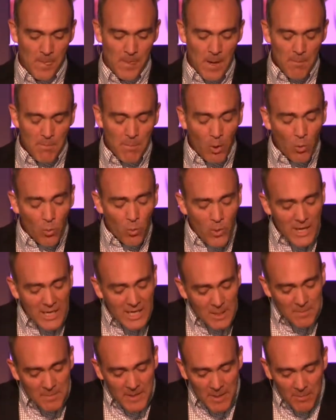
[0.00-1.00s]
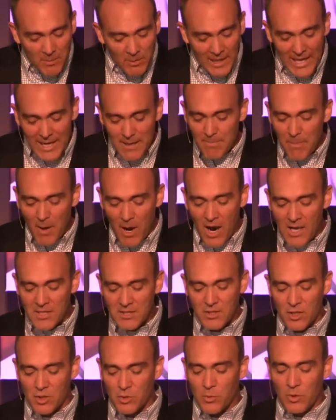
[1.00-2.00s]
But wicked people and
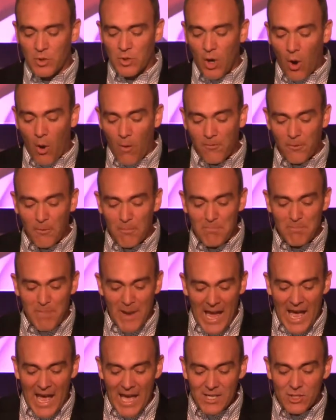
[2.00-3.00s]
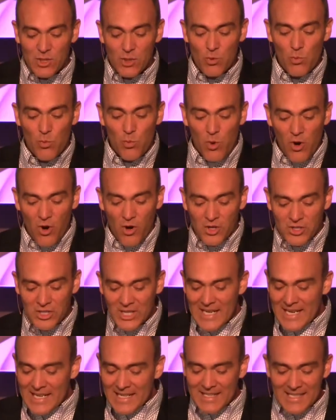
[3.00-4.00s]
impostors will go from bad to worse,
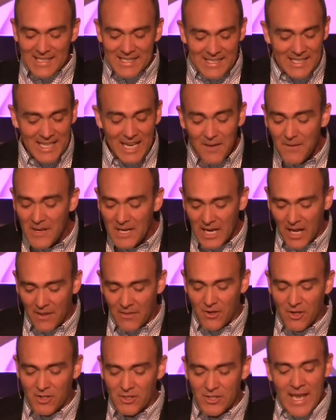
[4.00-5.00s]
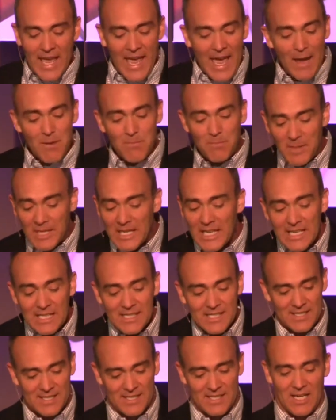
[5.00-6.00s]
deceiving others and being
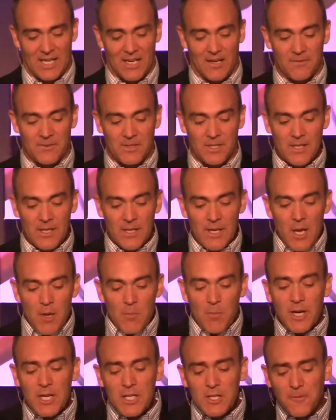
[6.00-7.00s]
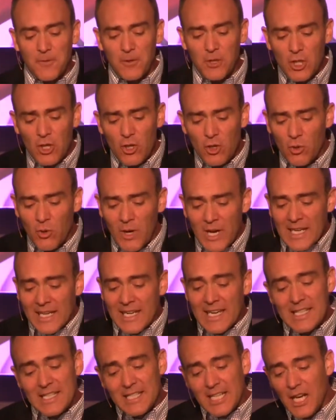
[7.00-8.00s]
deceived. But as for you,
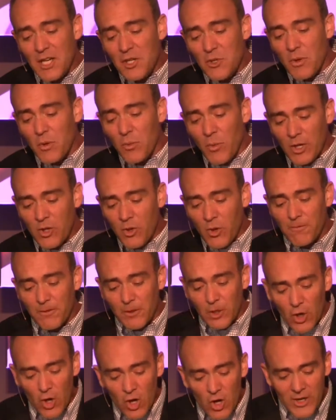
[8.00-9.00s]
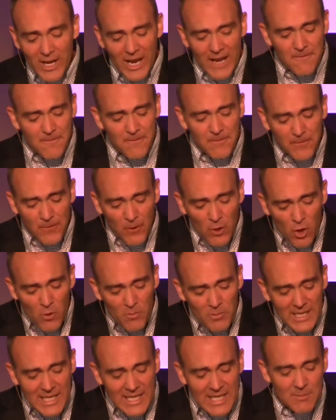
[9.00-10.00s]
continue in what you have learned and
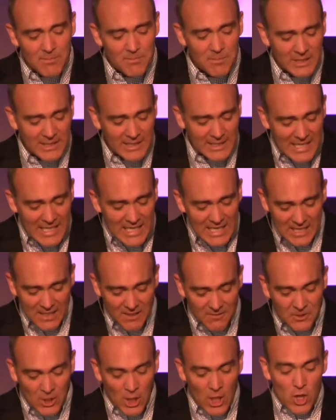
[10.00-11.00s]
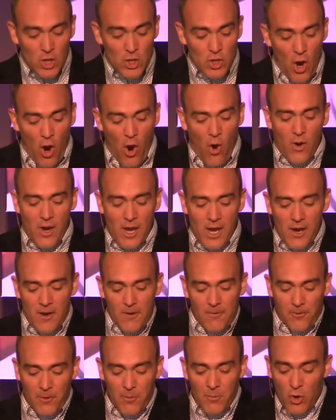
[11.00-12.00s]
firmly believed,
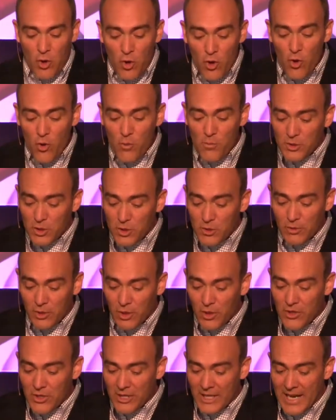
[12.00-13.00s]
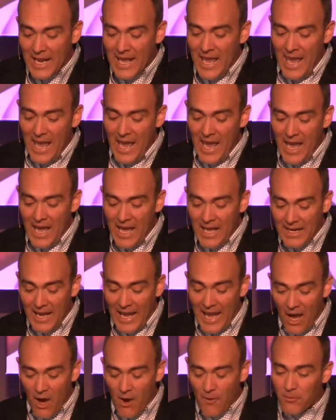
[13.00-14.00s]
knowing from whom you learned it, and
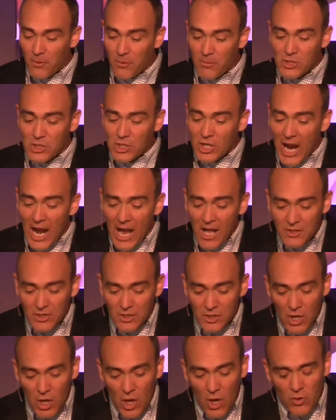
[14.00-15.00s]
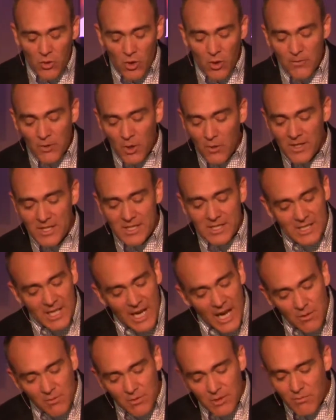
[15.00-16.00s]
how from childhood you have known the
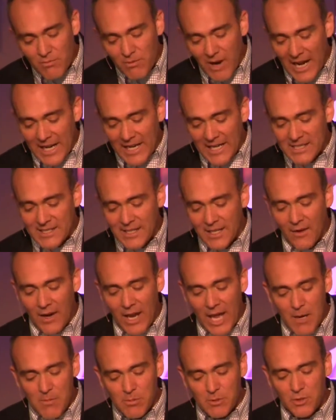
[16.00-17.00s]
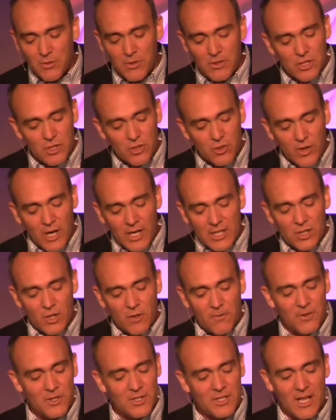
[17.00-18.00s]
sacred writings that are able to instruct
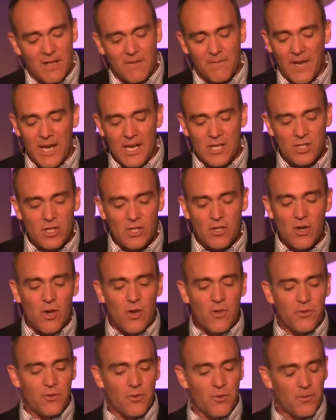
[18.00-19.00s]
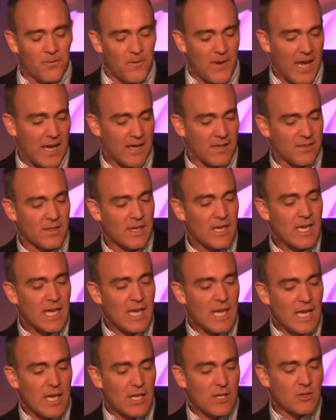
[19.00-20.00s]
you for salvation through faith
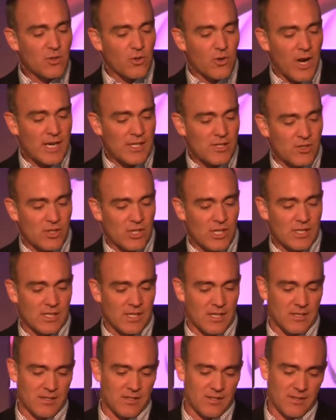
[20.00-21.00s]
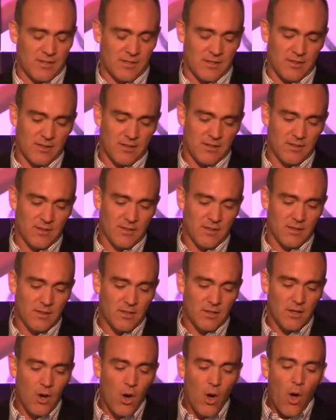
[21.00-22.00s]
in Christ Jesus.
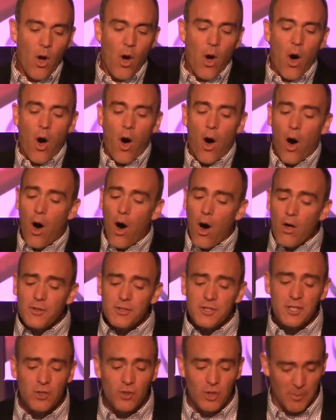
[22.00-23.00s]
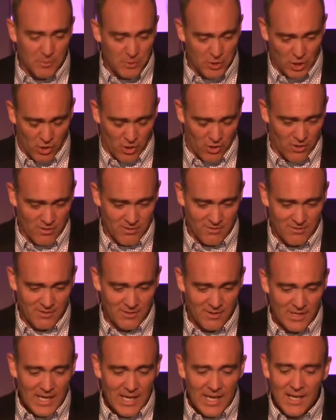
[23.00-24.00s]
All scripture
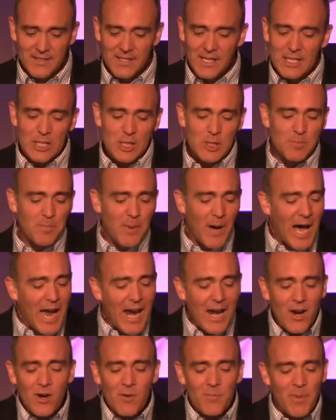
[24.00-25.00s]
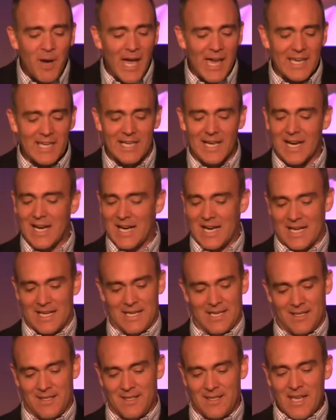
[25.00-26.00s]
is inspired by God
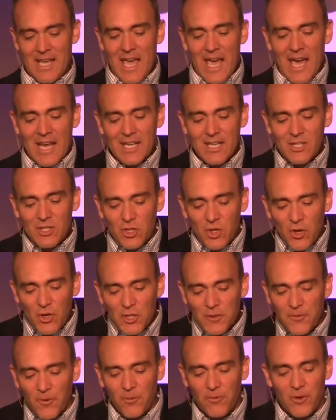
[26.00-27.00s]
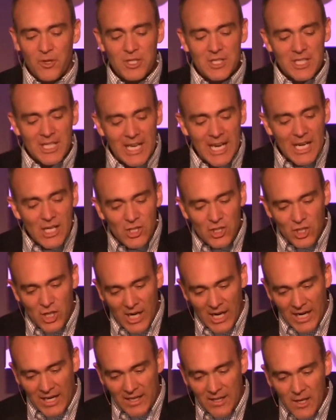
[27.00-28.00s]
and is useful for
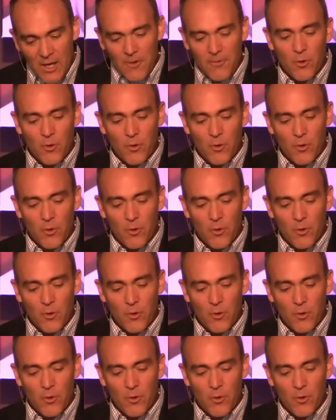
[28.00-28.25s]
teaching, for